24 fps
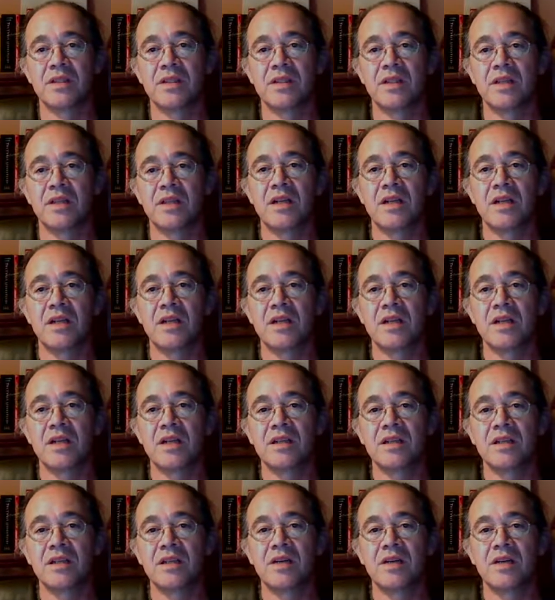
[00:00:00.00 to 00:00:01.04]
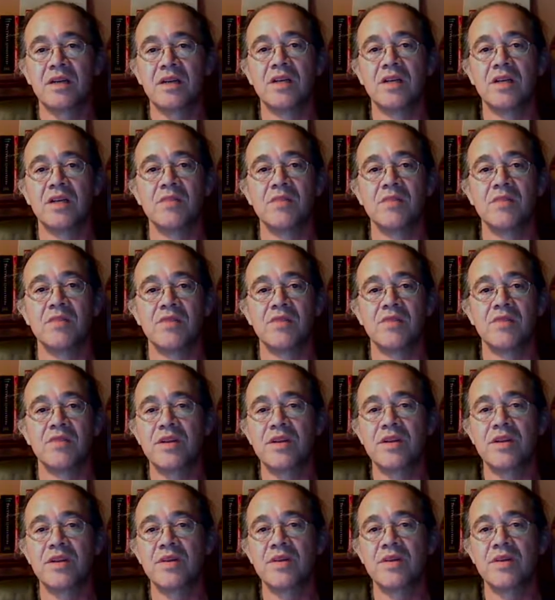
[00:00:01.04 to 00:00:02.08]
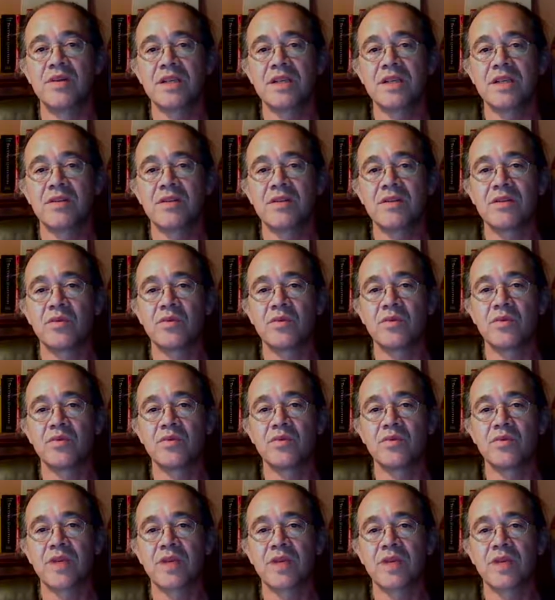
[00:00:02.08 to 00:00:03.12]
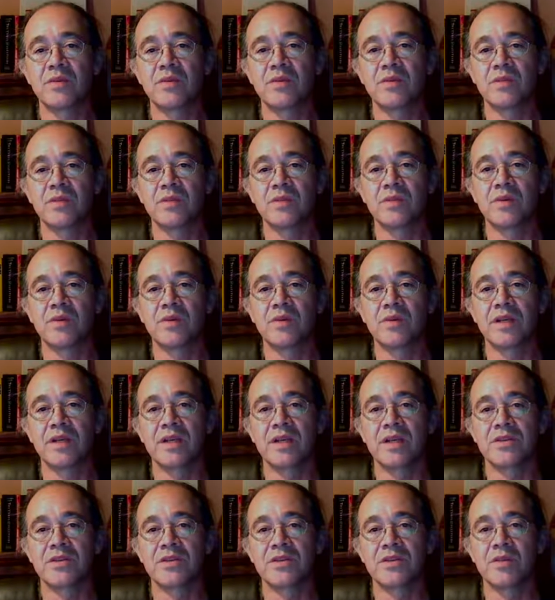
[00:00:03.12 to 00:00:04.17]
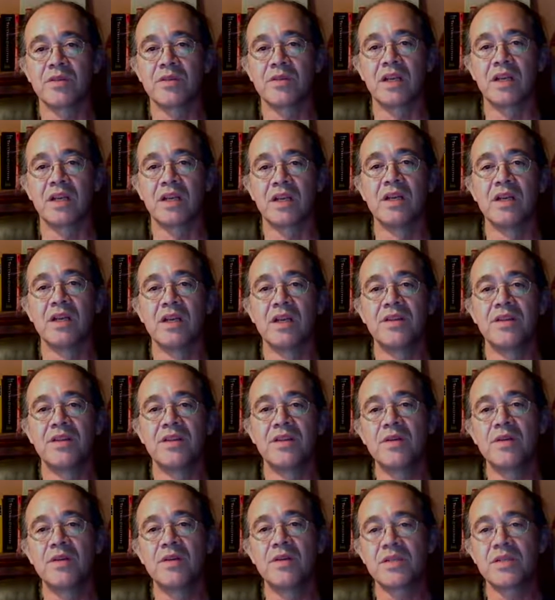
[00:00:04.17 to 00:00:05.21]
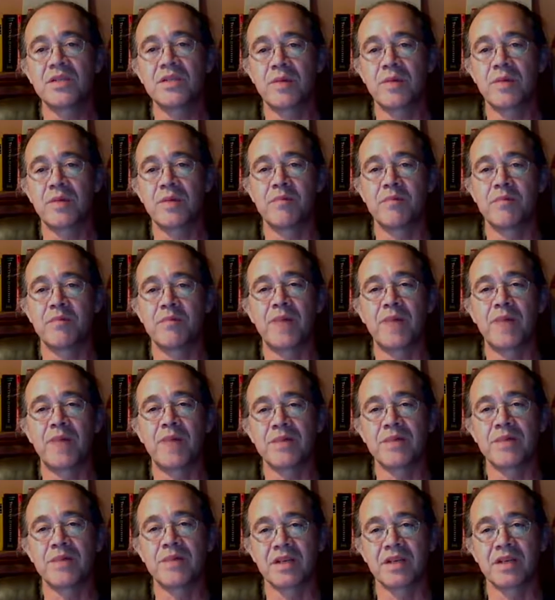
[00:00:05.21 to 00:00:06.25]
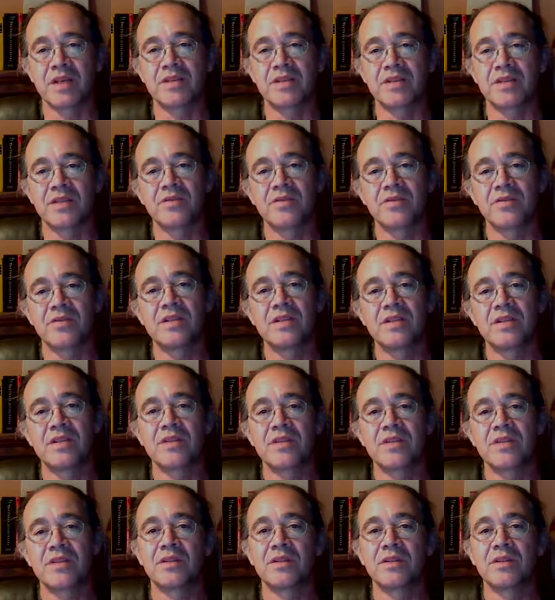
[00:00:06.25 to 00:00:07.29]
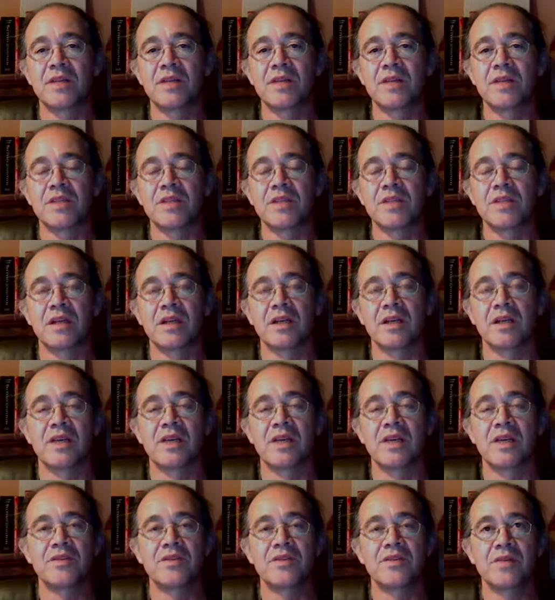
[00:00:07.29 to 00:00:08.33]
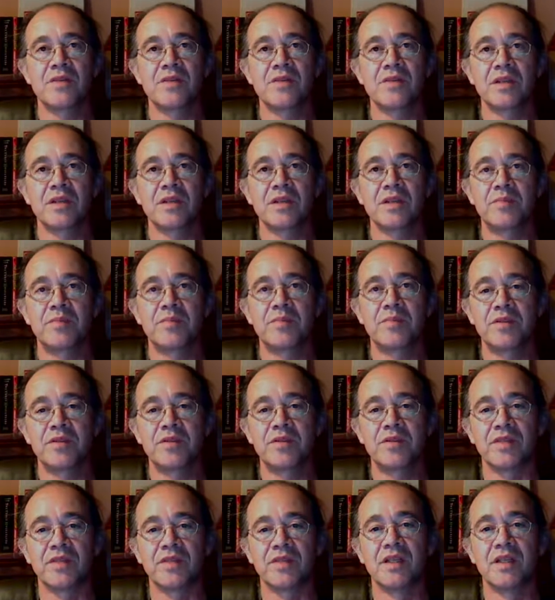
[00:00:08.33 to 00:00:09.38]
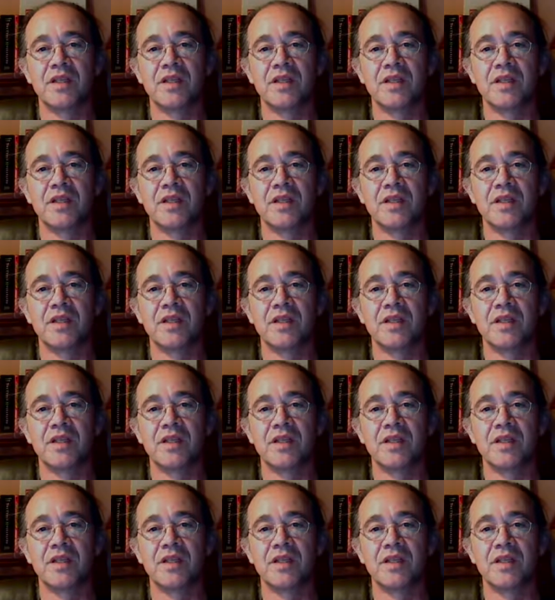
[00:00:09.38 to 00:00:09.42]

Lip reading: Long, long ago, before the U.S. entered the Second World War against Germany, the U.S. swapped bomb sites for industrial diamonds, and the trade worked out beautifully.